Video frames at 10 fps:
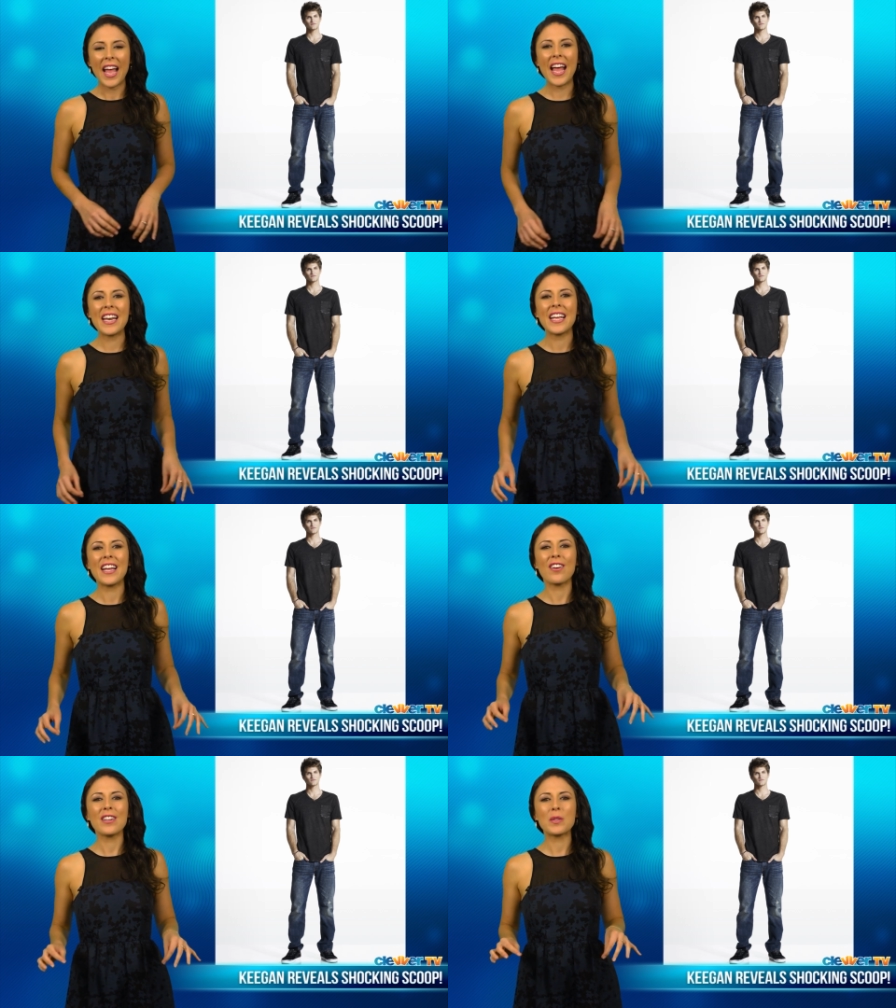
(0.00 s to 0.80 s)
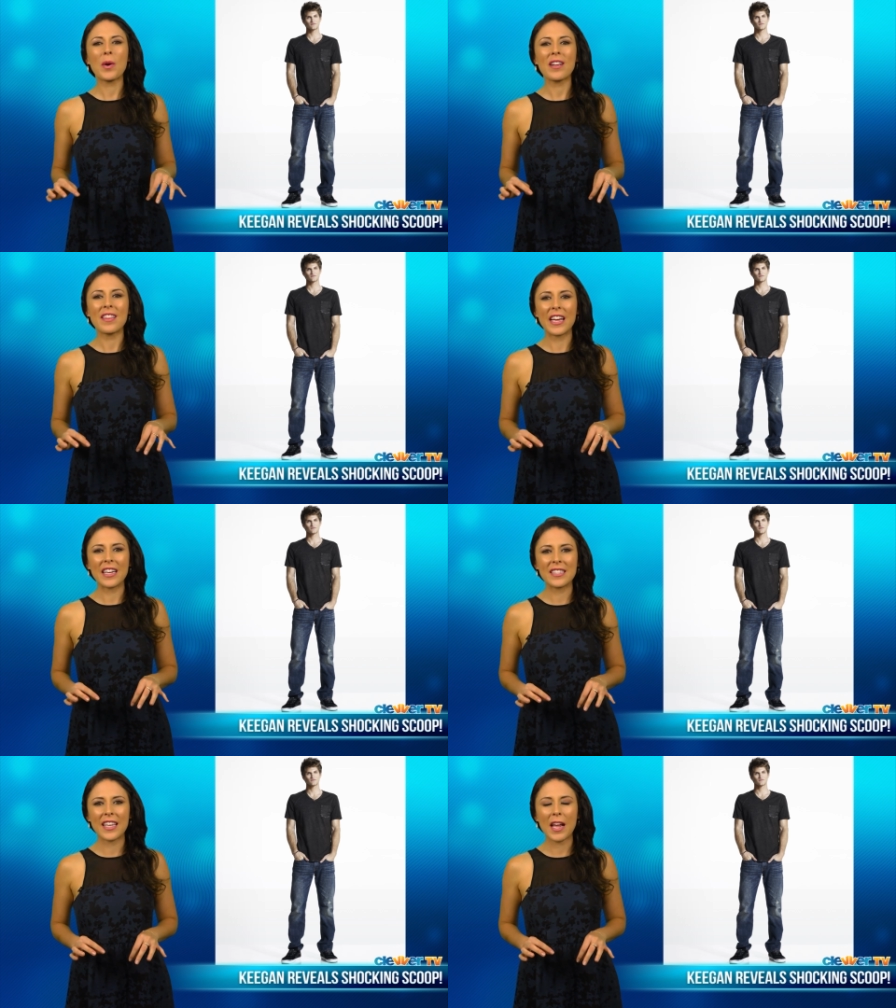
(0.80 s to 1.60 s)
And here is where
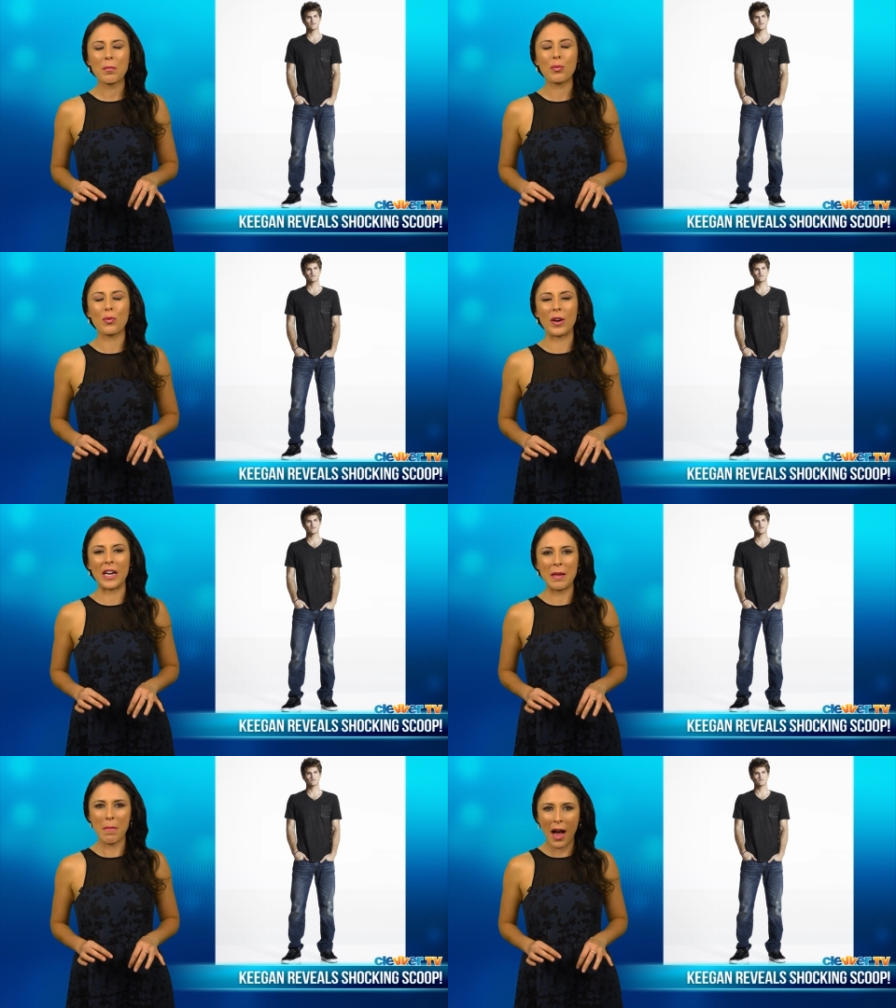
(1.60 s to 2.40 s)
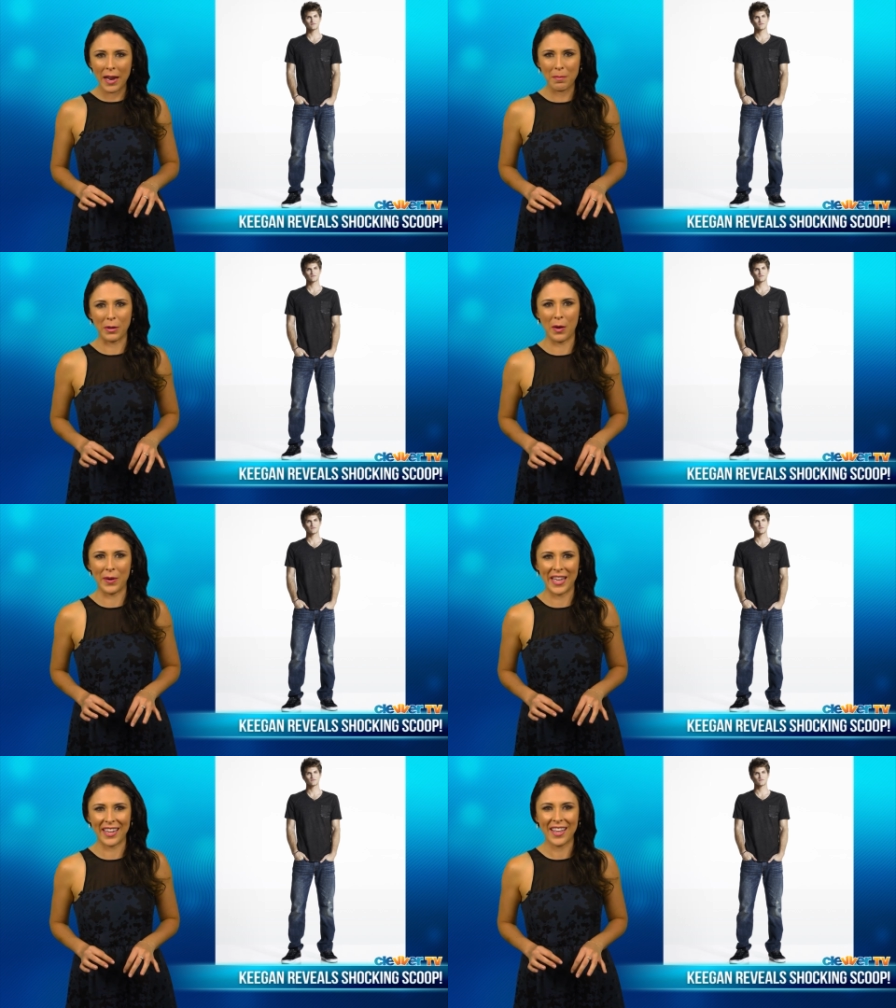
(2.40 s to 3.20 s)
things get pretty
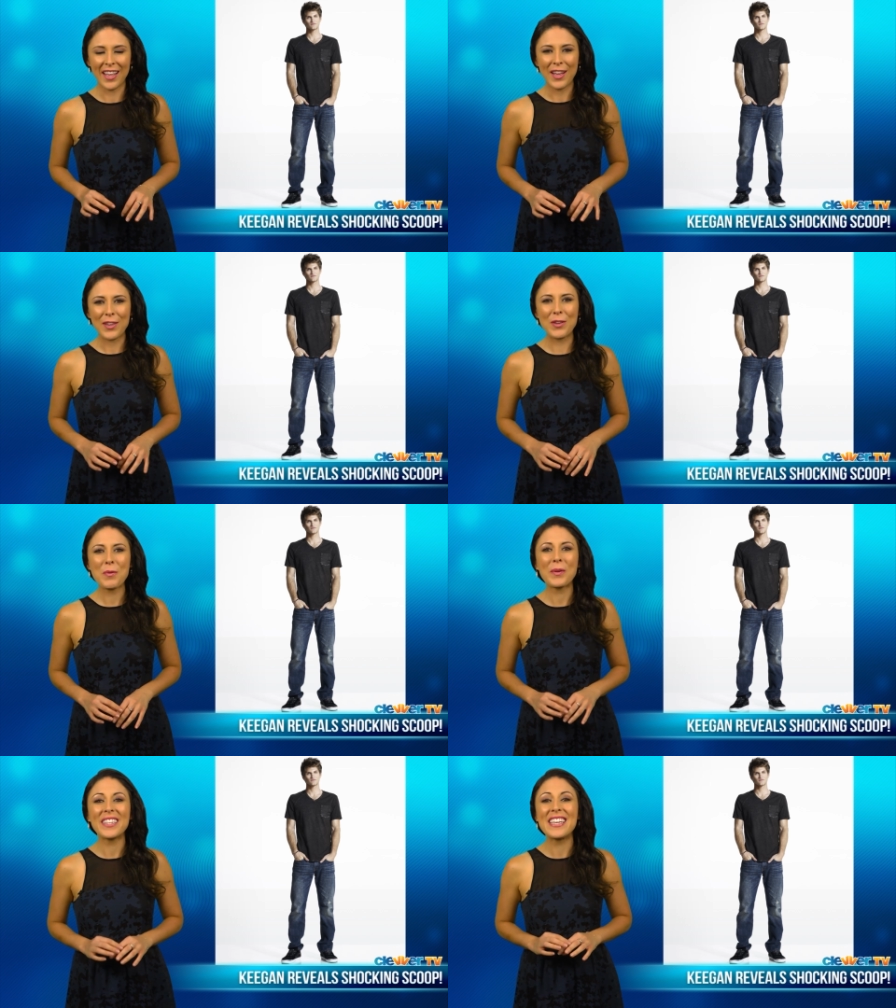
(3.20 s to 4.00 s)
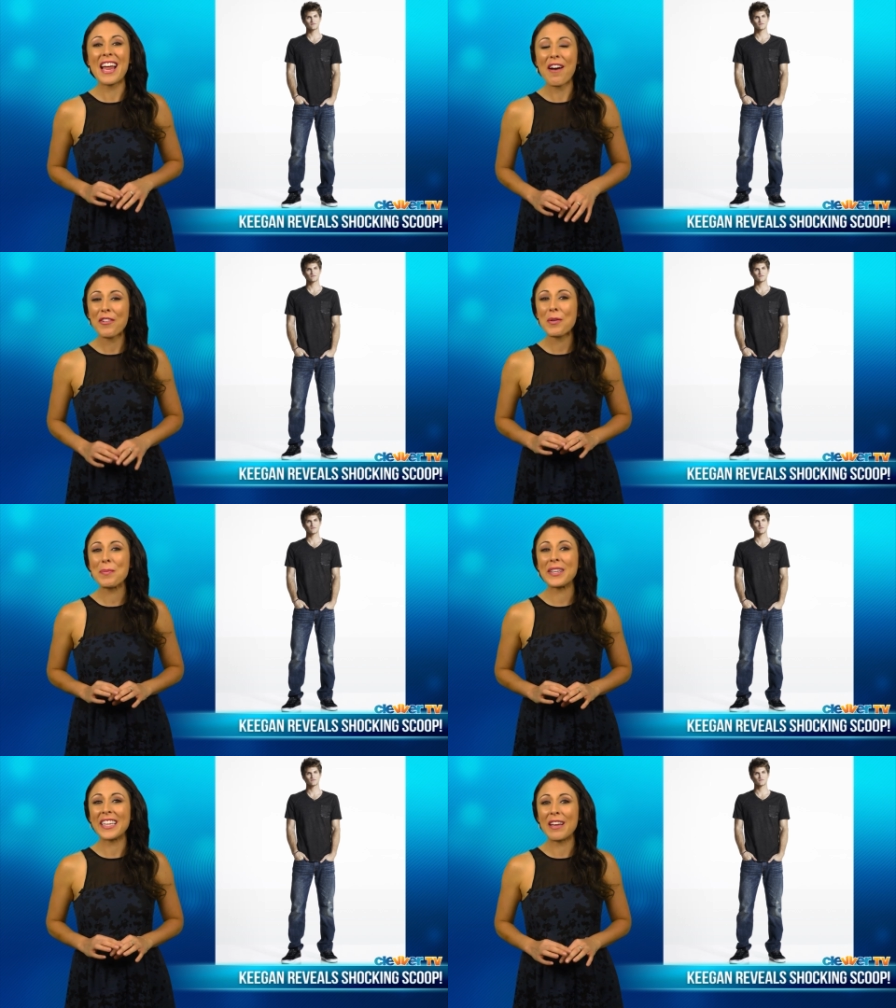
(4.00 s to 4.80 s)
mind-blowing. You will never
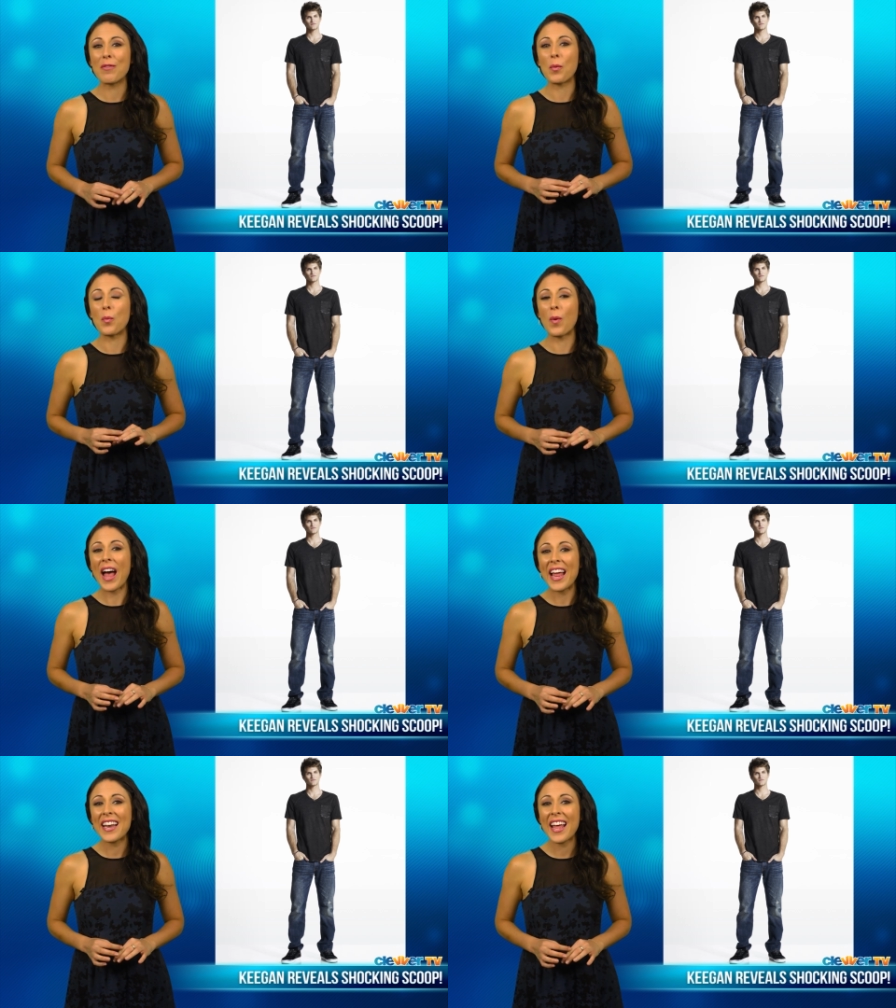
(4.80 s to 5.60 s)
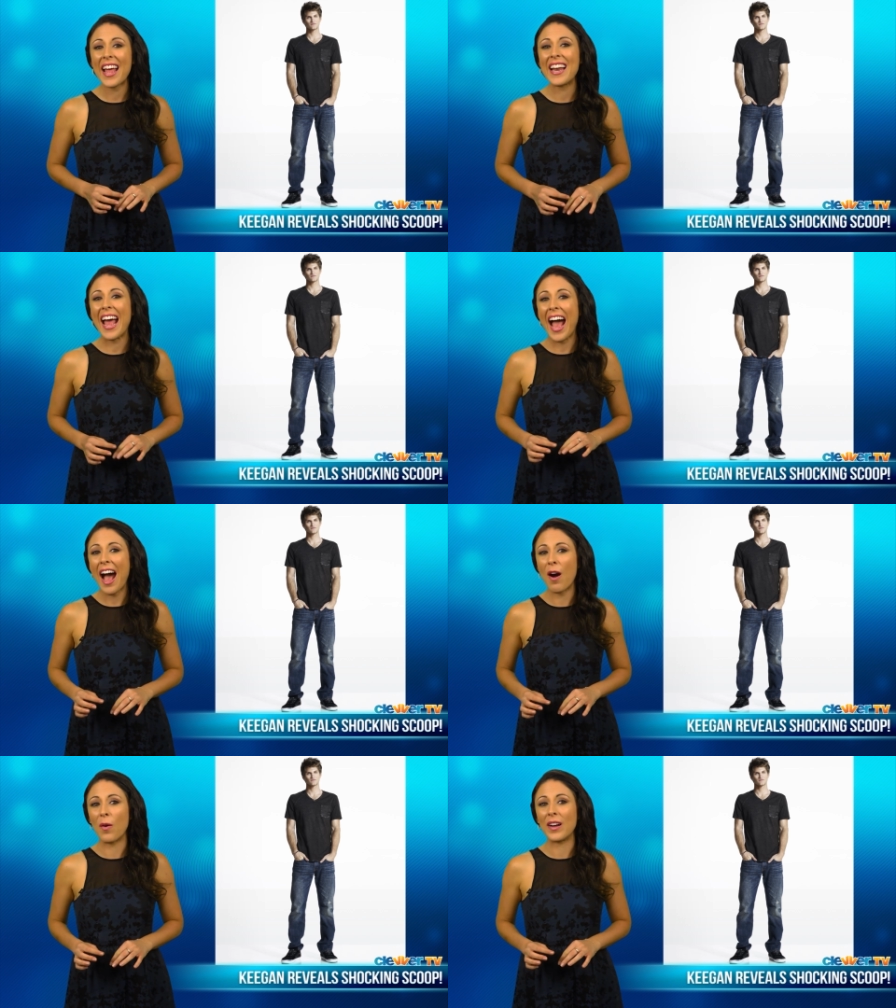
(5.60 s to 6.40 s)
believe when and
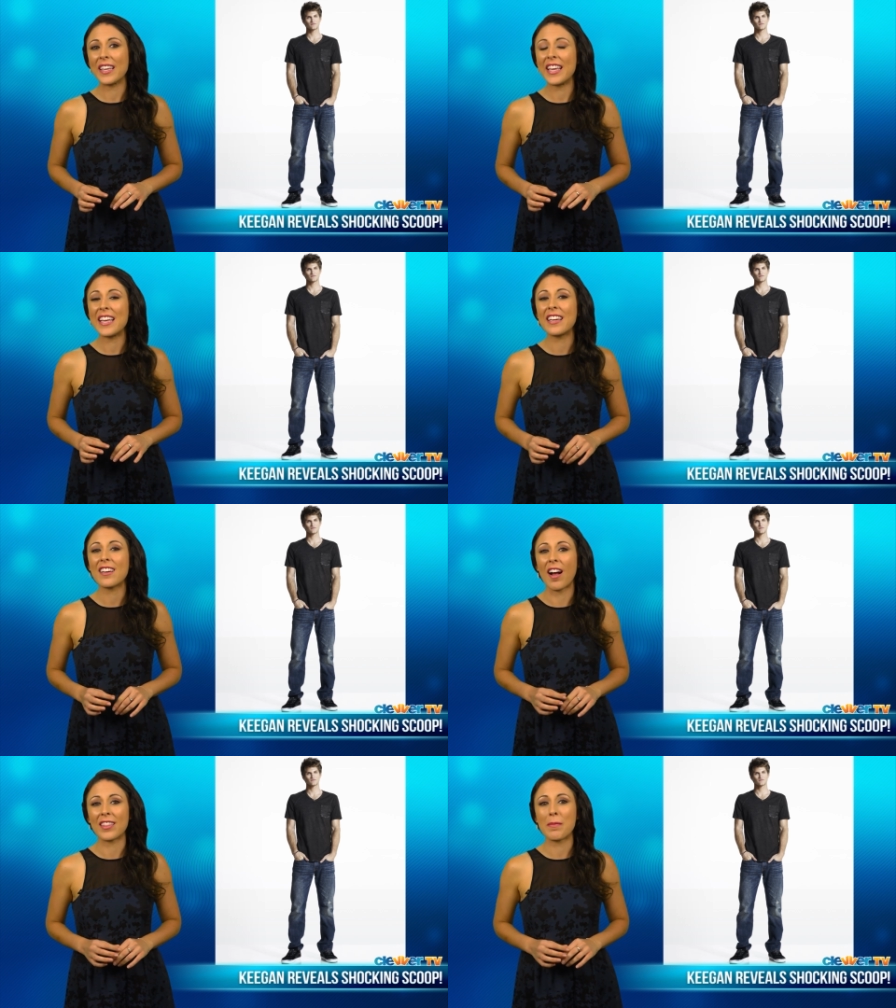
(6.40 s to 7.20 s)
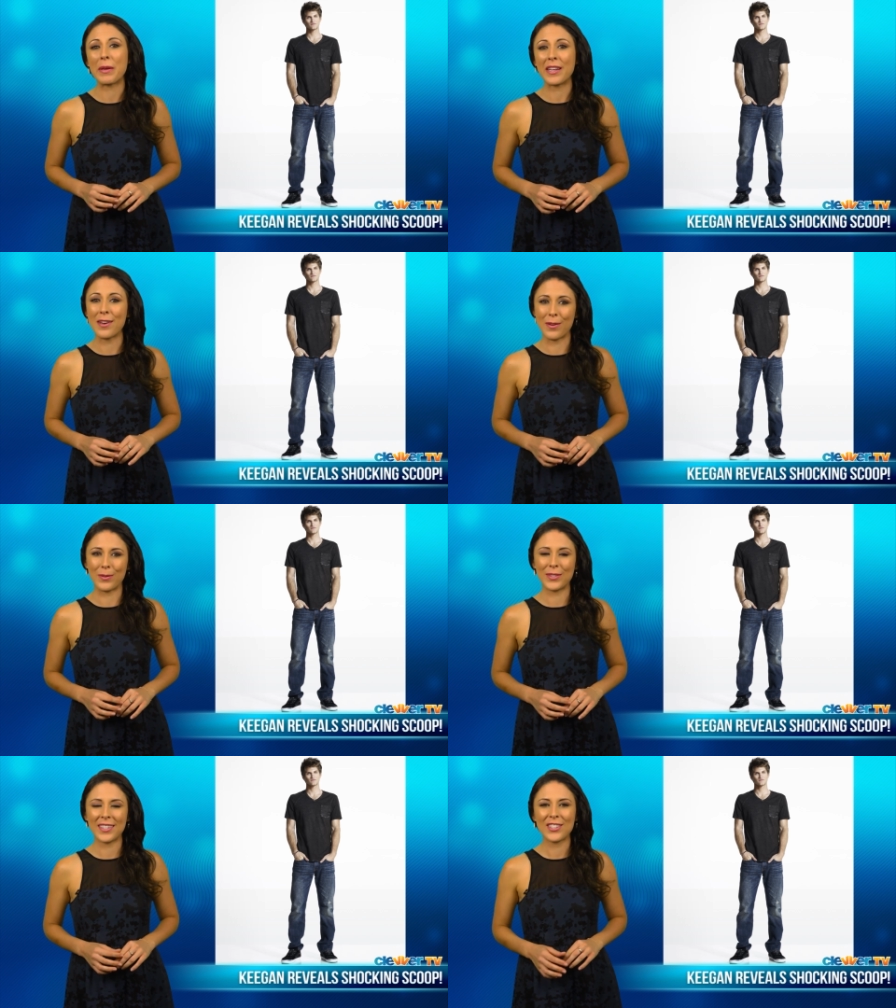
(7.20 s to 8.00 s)
how Keegan got the big news.
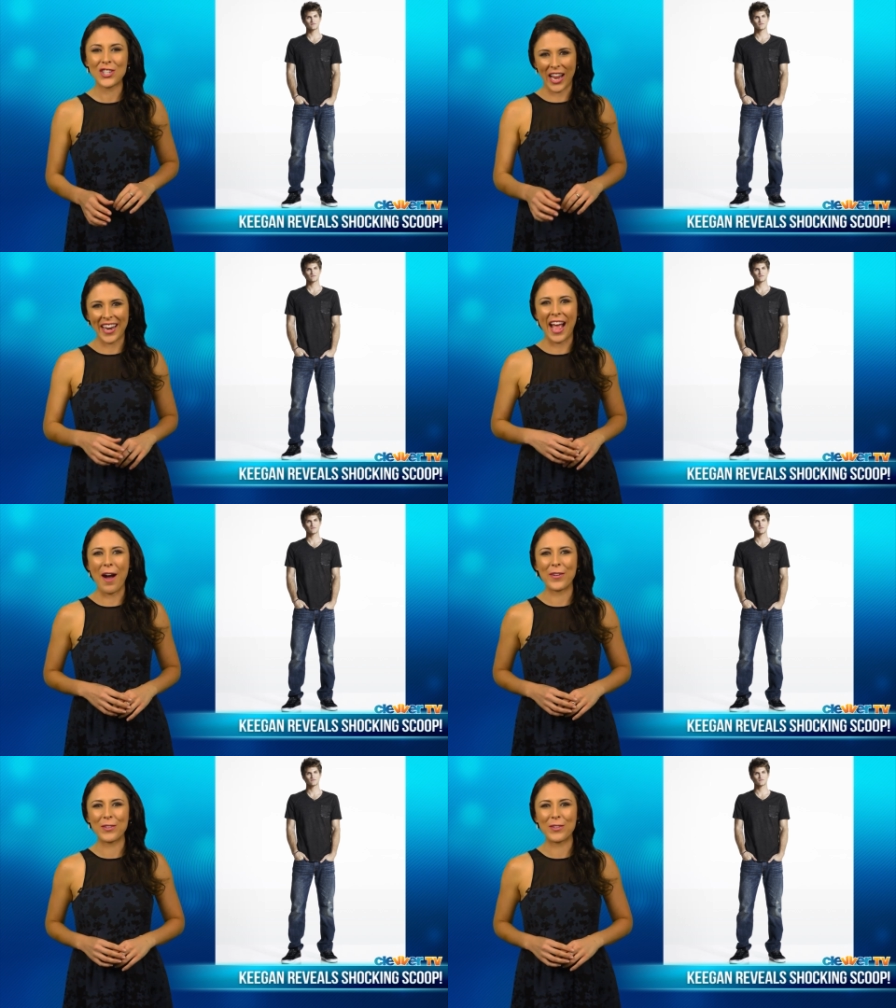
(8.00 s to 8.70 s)
Check it out.